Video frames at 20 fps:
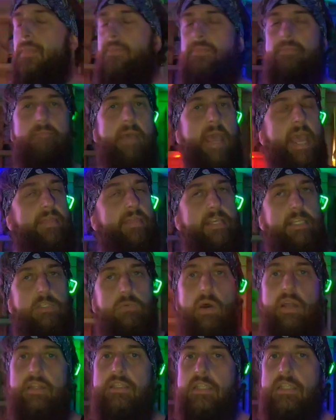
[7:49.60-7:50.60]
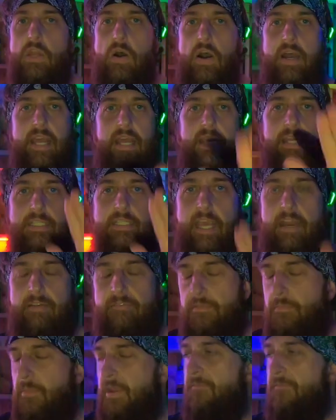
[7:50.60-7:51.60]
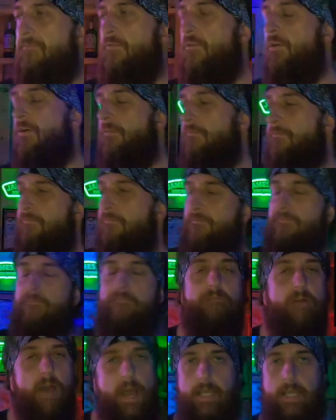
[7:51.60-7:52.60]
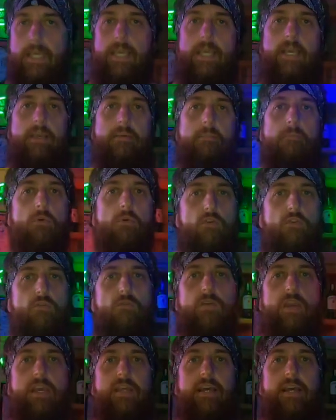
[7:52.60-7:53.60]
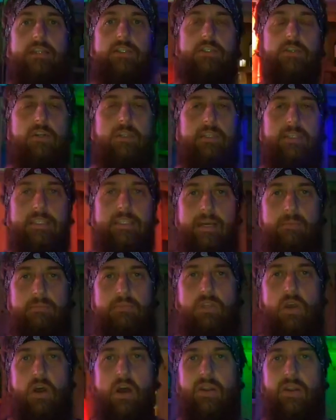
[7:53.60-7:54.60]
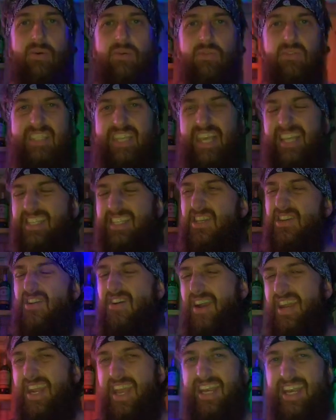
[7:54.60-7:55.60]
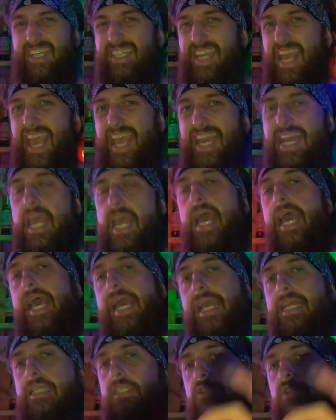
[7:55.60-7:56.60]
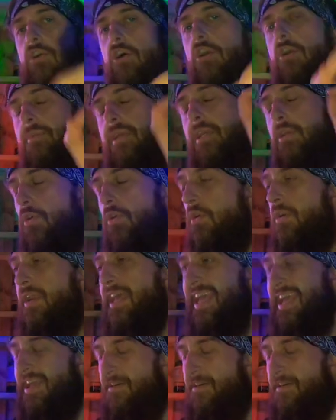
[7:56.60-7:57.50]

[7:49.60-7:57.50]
Man, this one's 9 out of 10 for me. For a fucking movie that's got subtitles, gets 9 out of 10, it's gotta be good.